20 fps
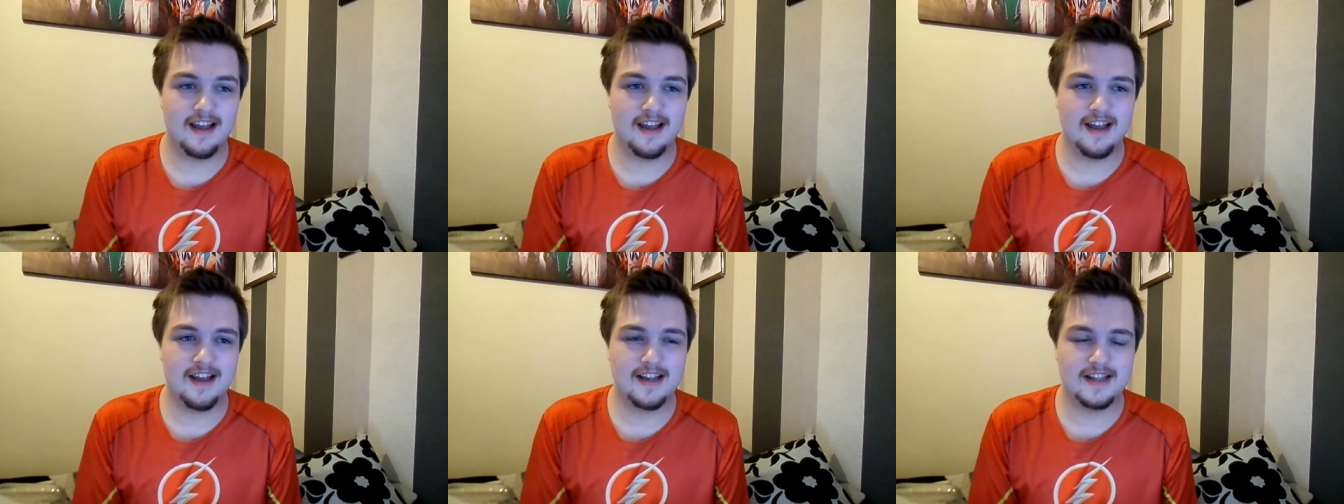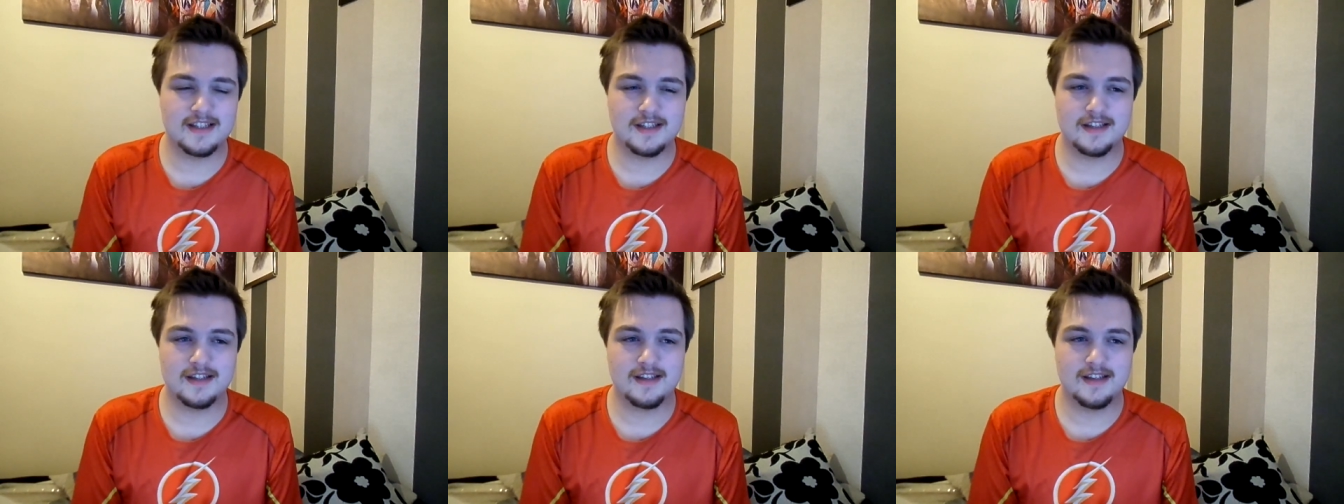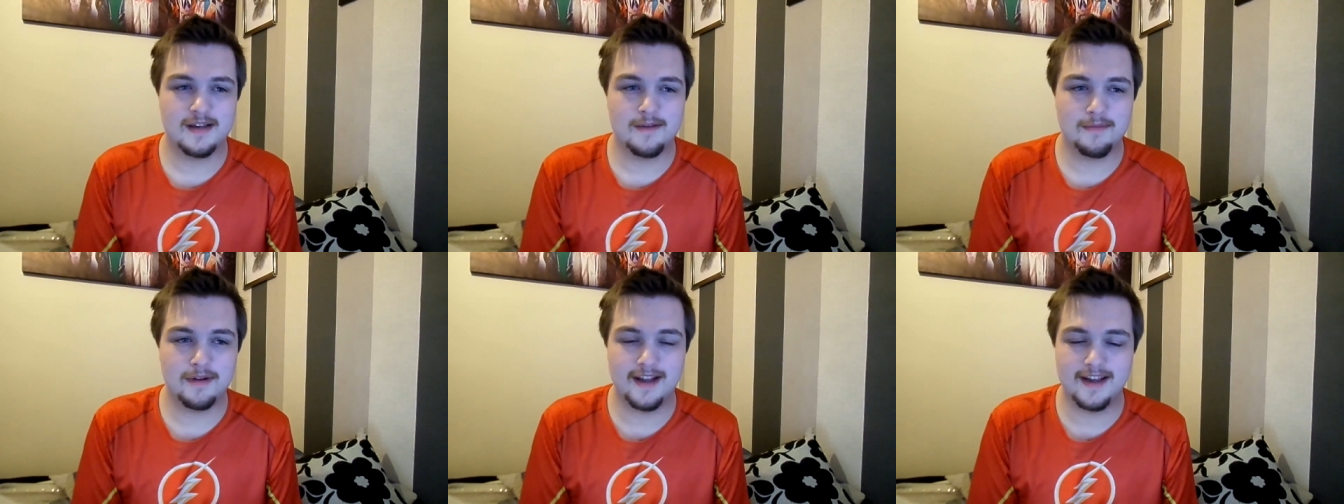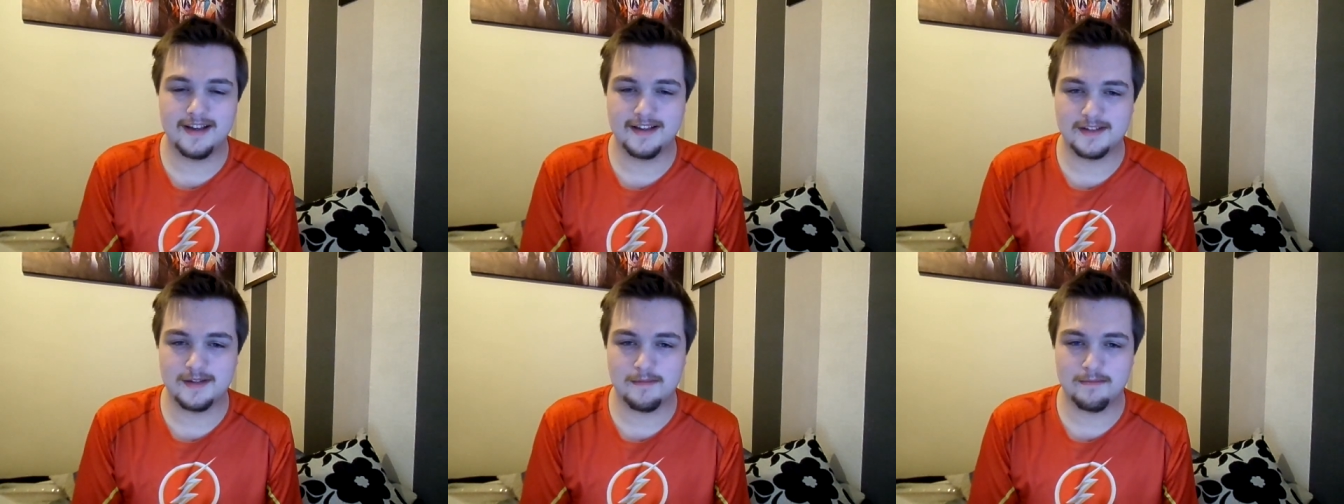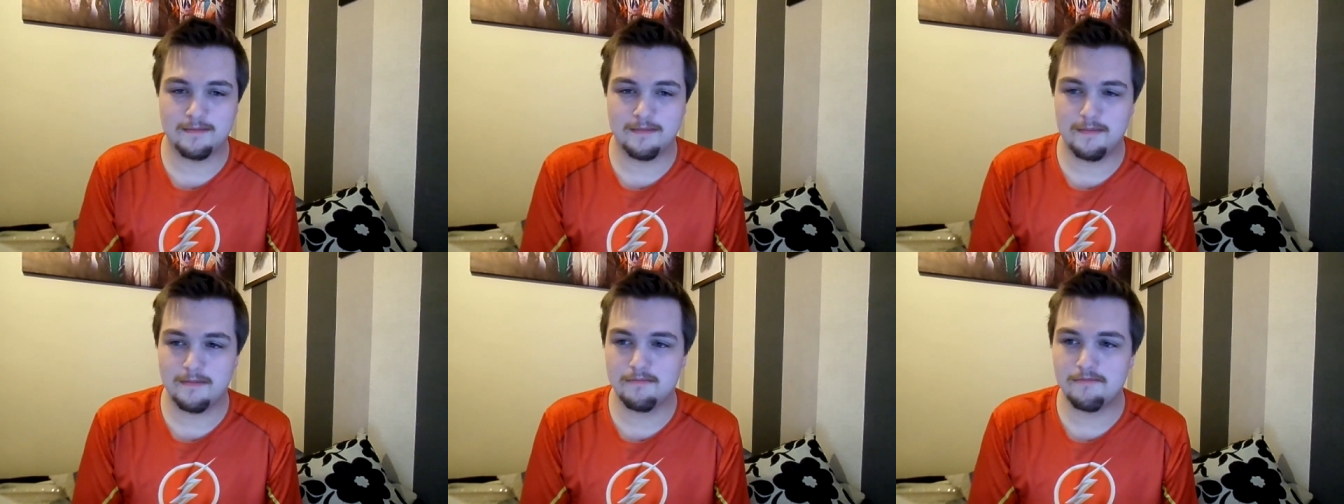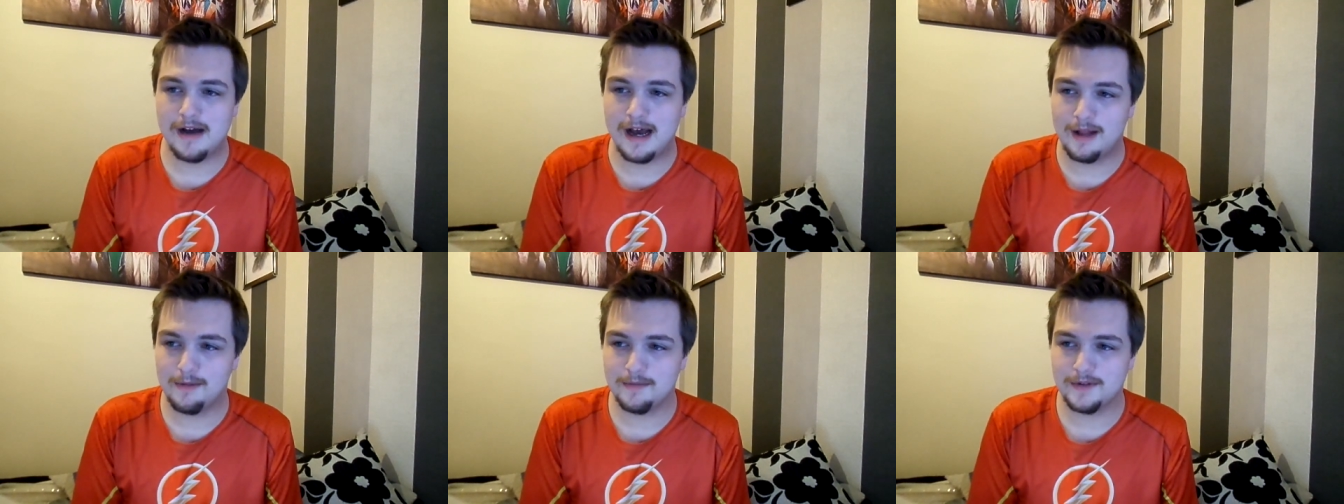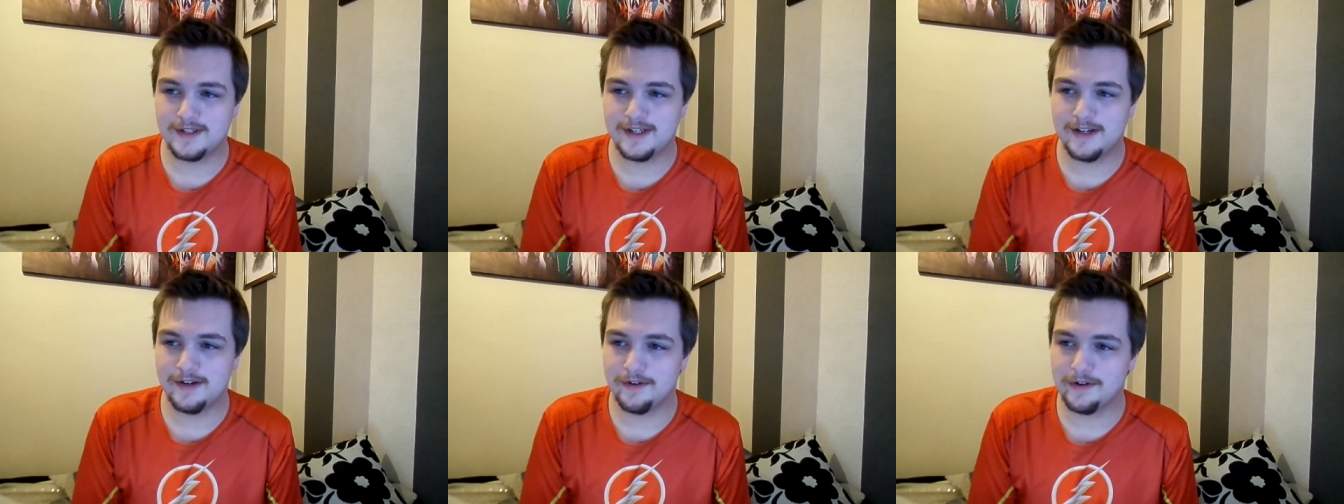uh it's Plagueis and
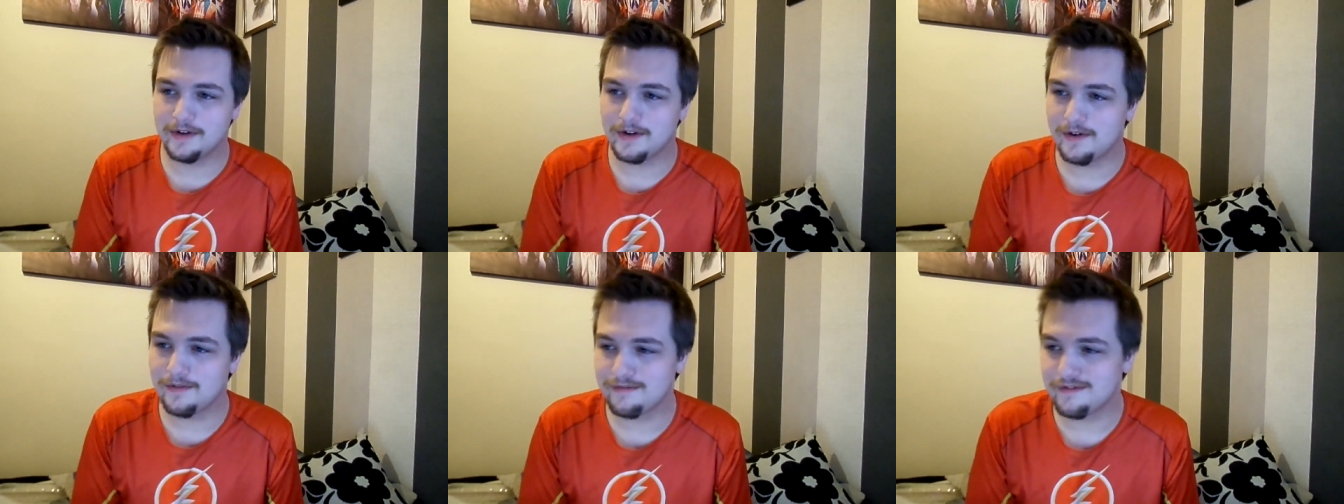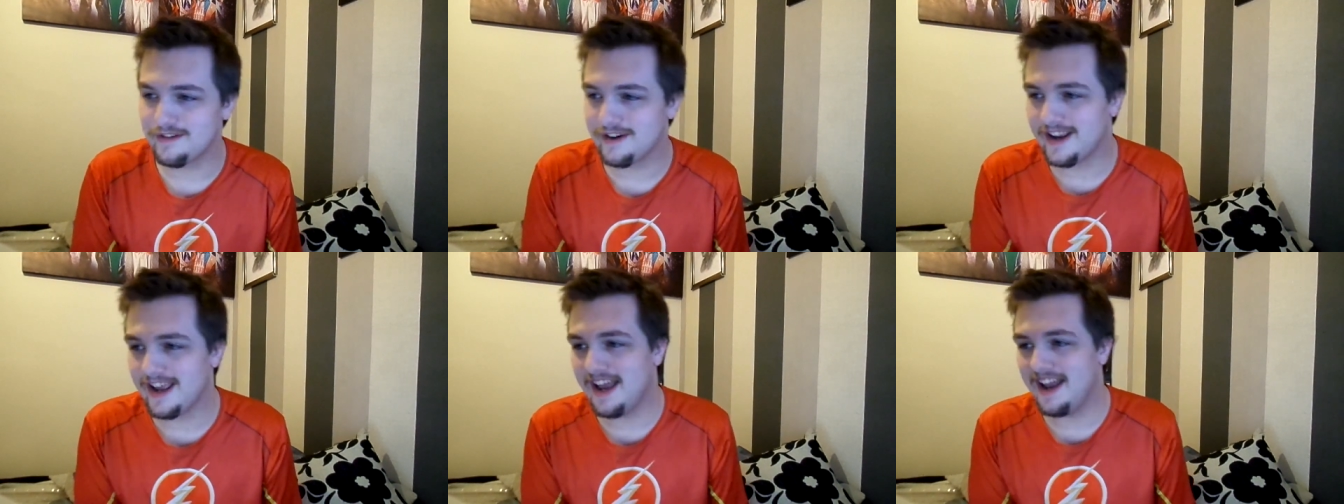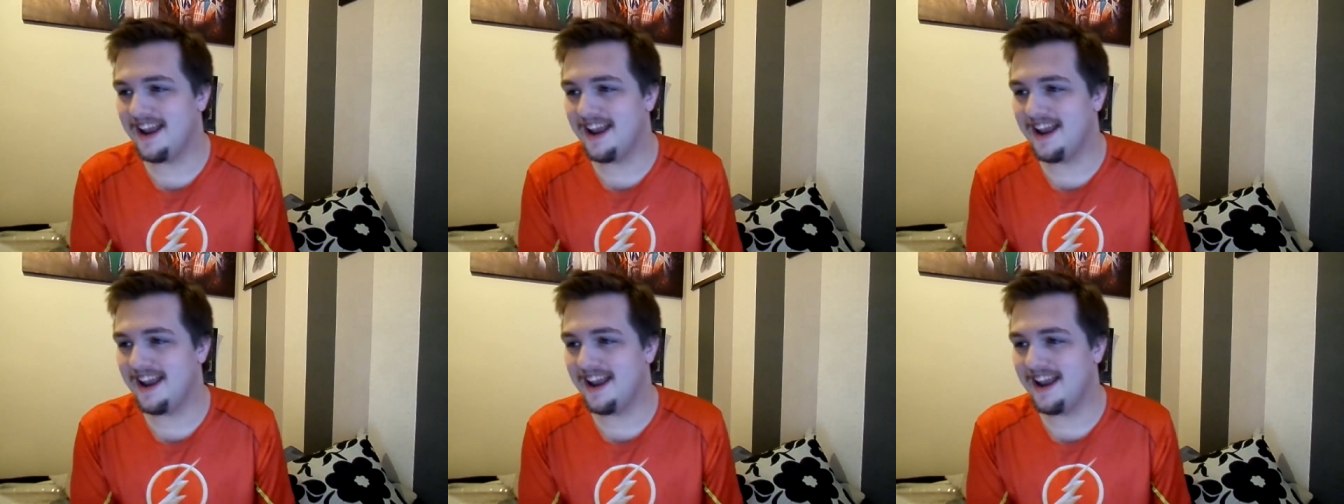Palpatine all over again.